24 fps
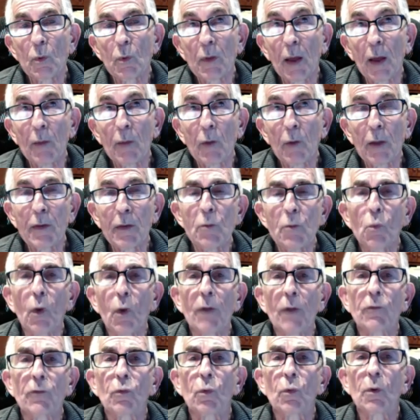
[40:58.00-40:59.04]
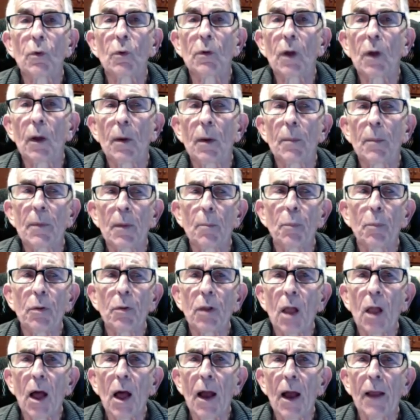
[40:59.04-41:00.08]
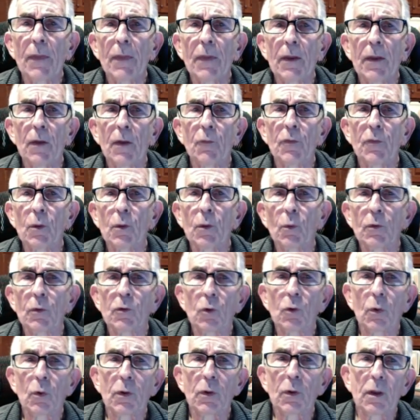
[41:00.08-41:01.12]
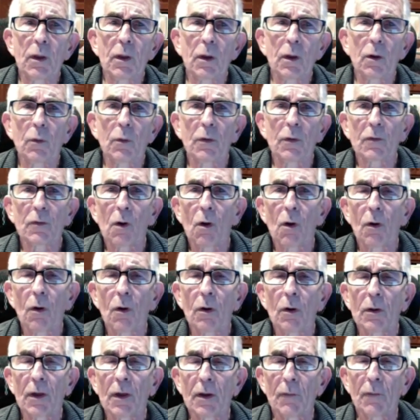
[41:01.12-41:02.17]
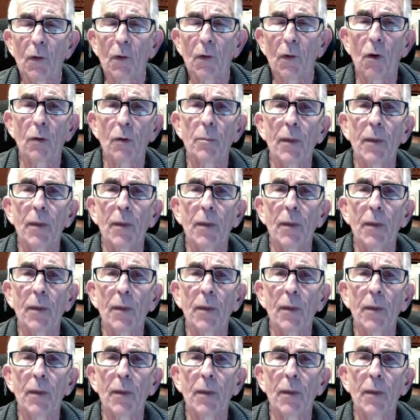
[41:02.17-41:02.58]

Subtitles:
I didn't want to imply that everything we're doing here is kind of hard